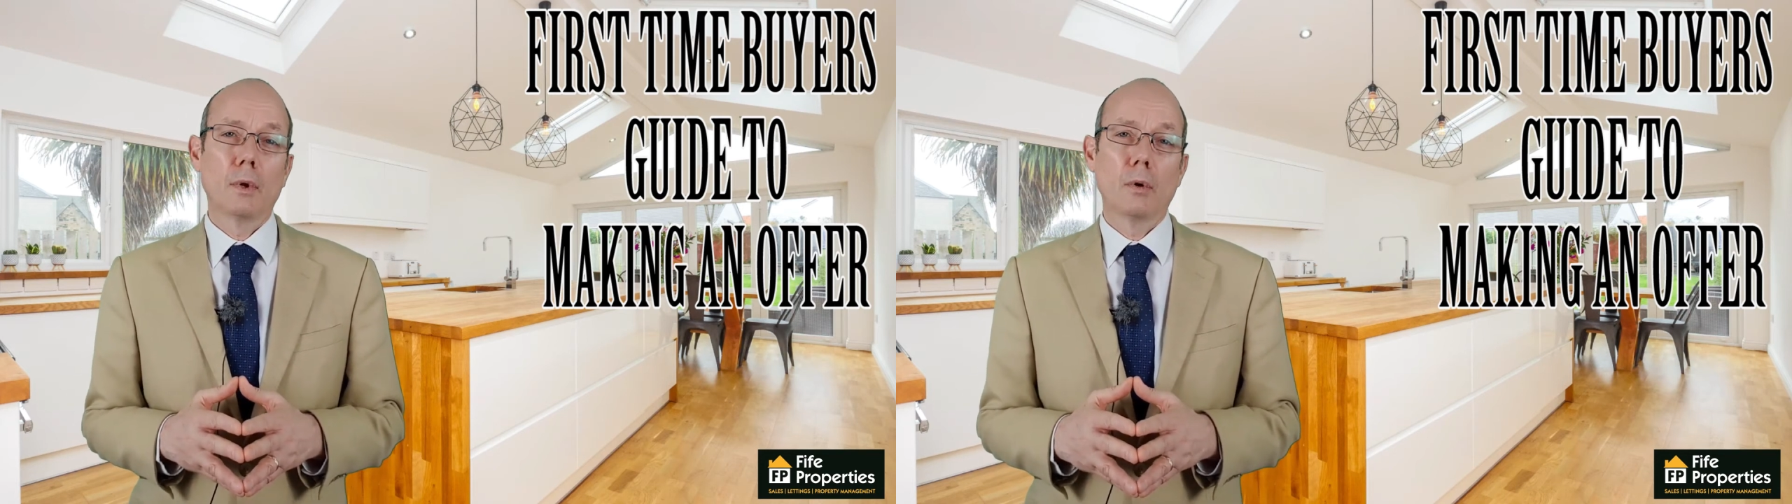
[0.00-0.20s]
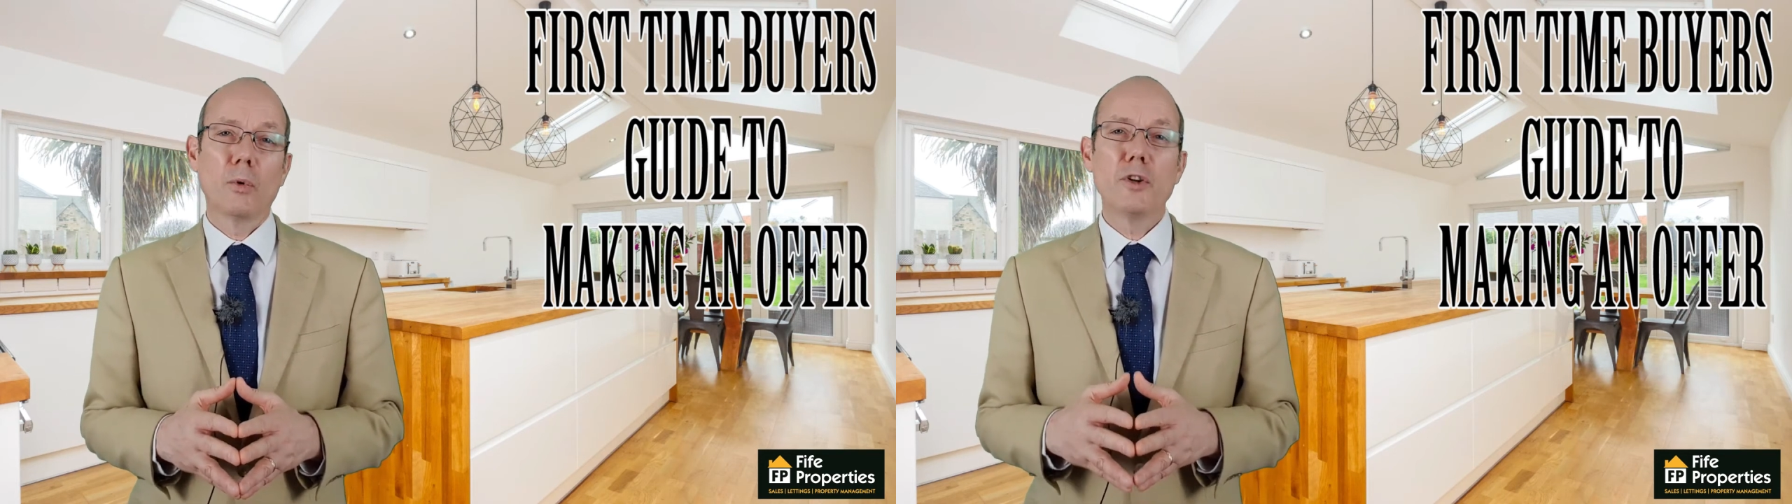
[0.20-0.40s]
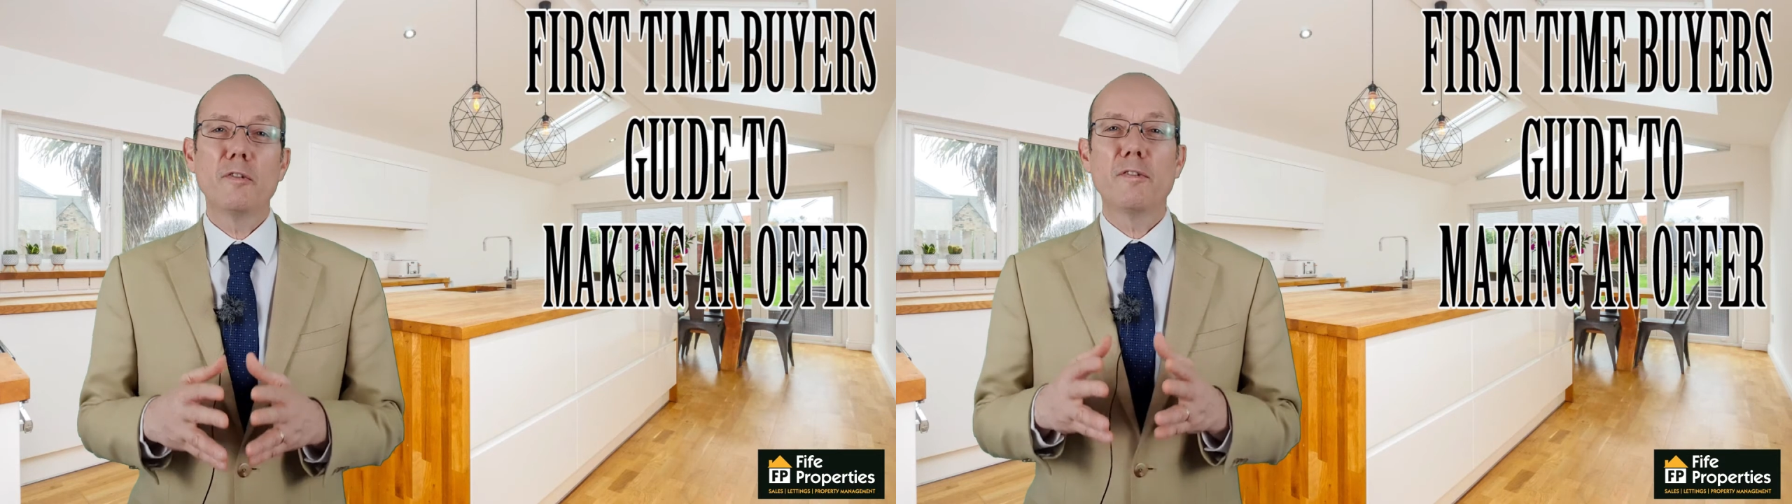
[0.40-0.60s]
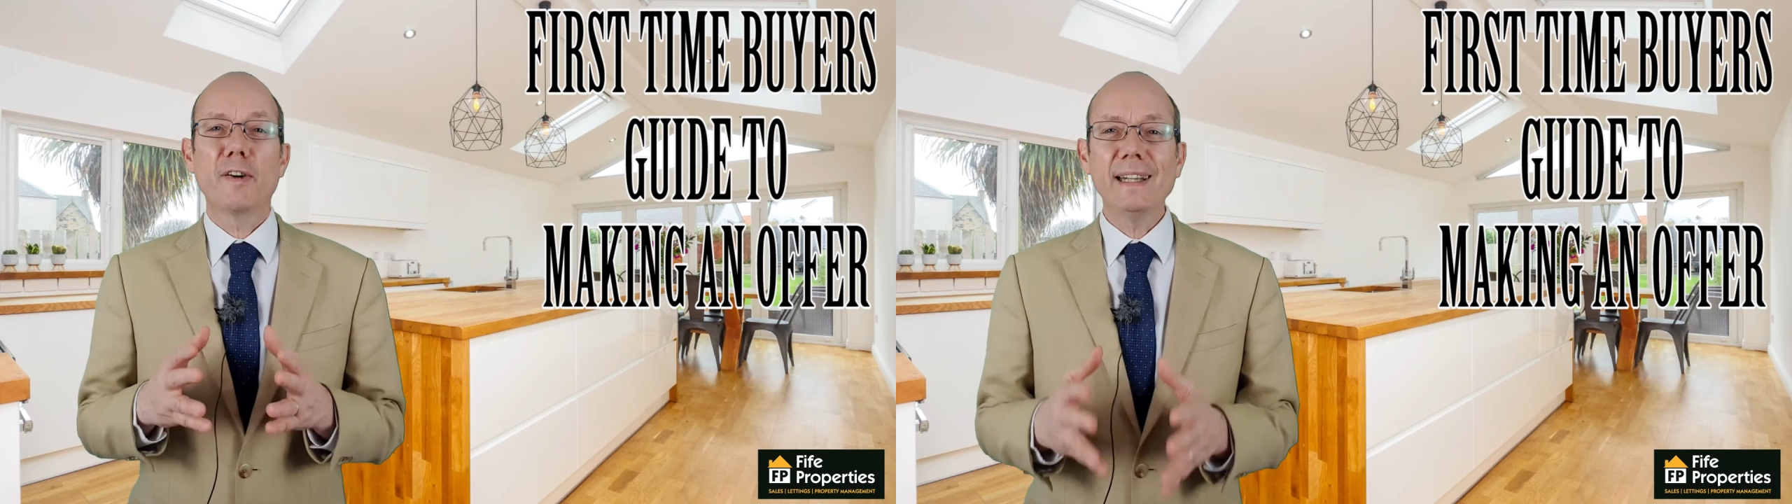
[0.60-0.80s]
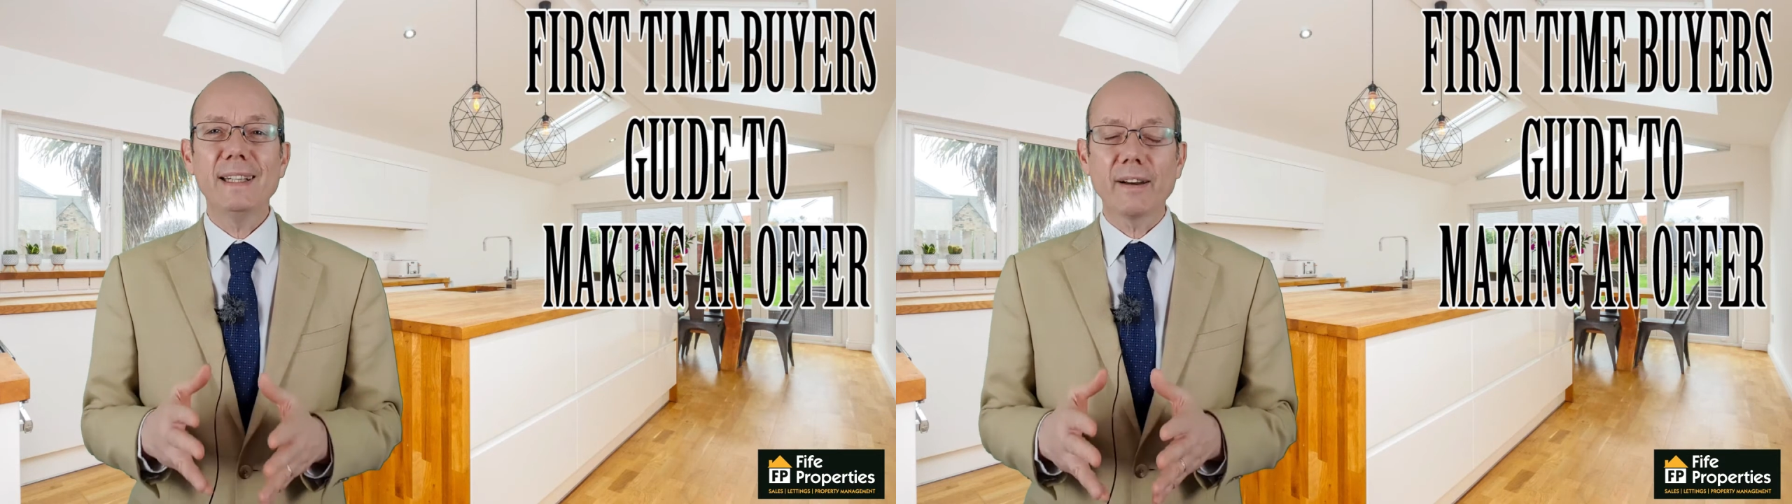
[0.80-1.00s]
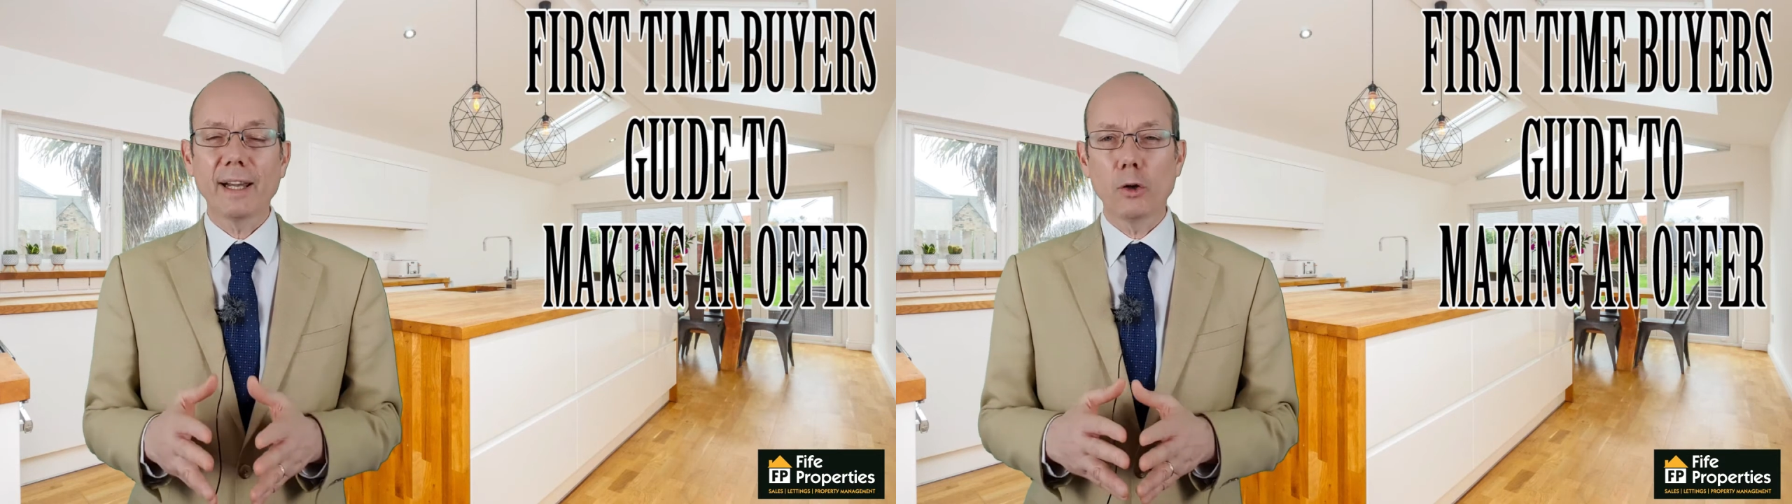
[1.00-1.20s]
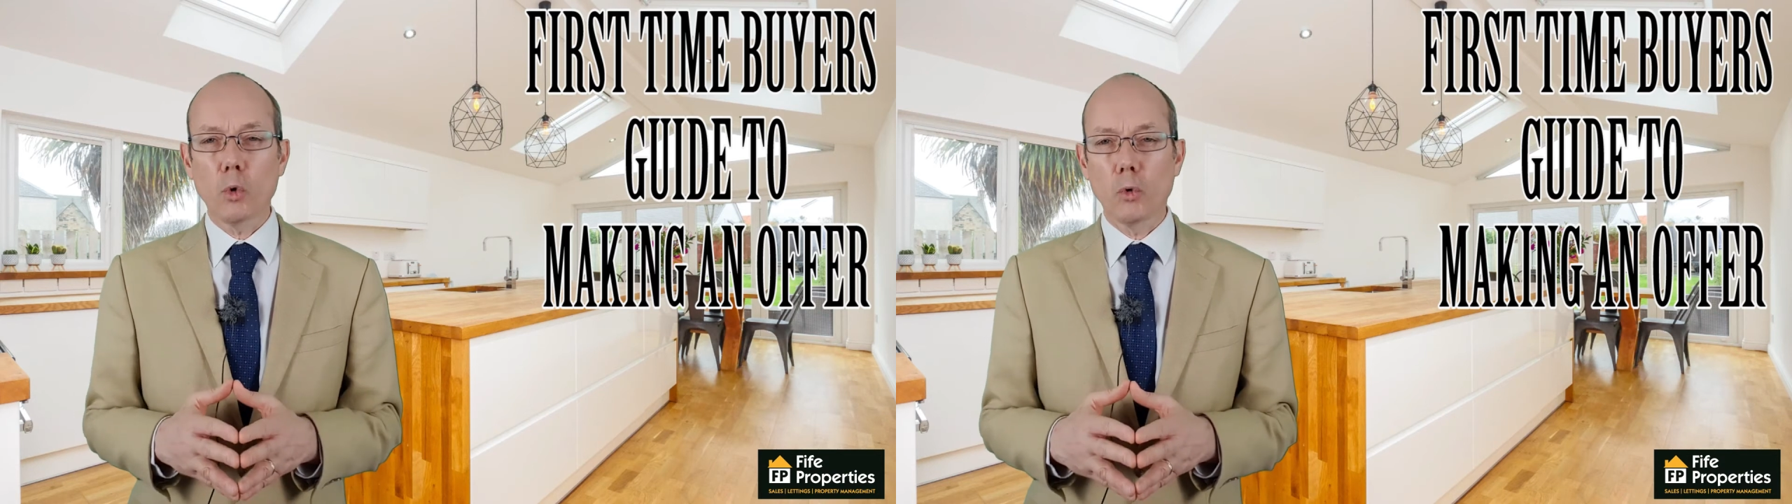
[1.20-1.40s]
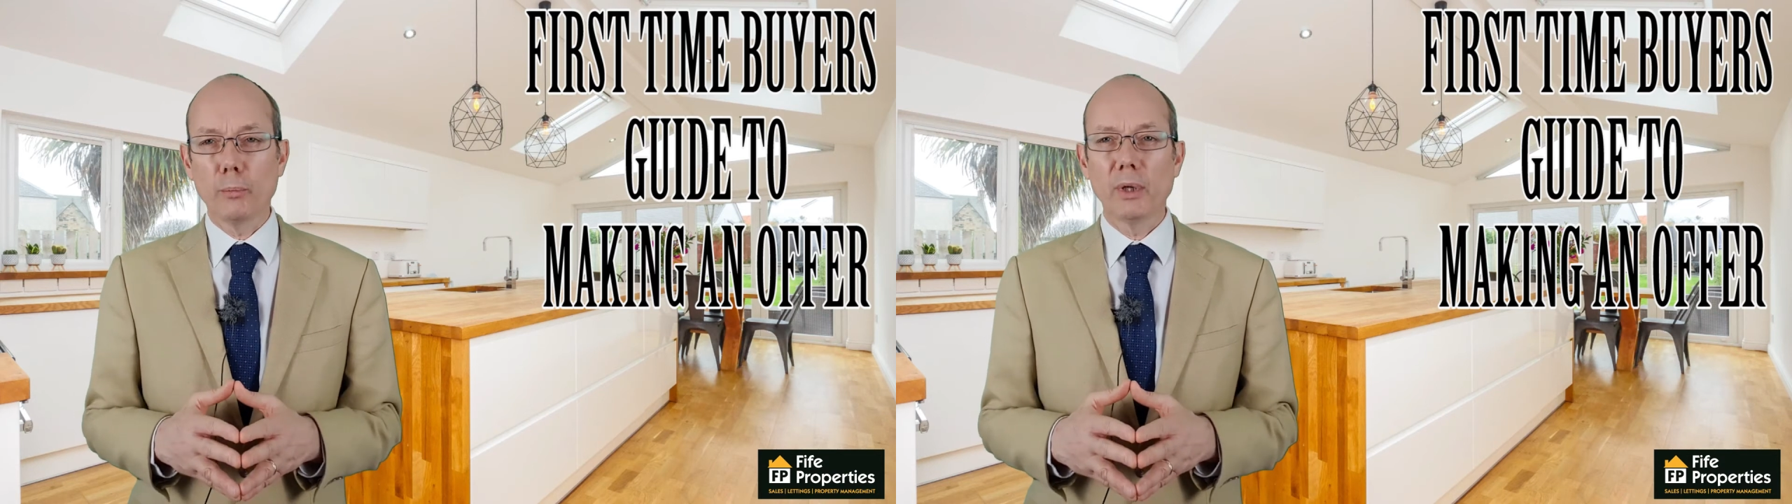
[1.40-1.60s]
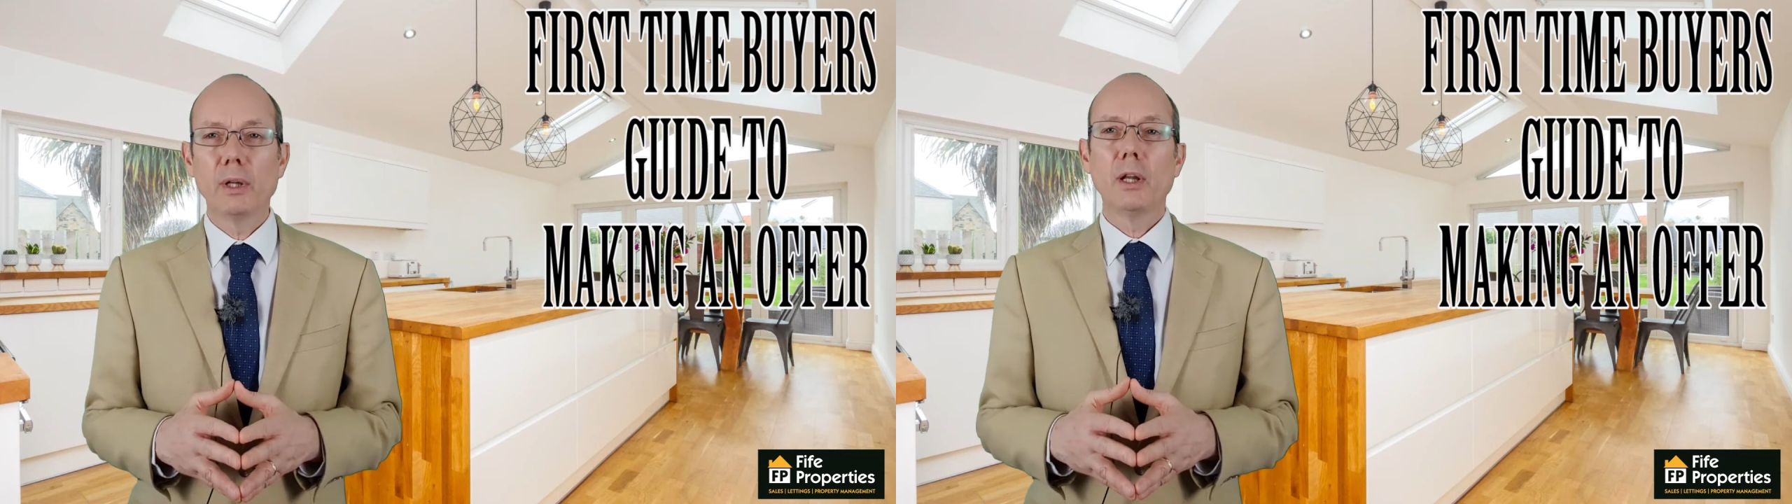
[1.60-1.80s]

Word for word: When you find the right home,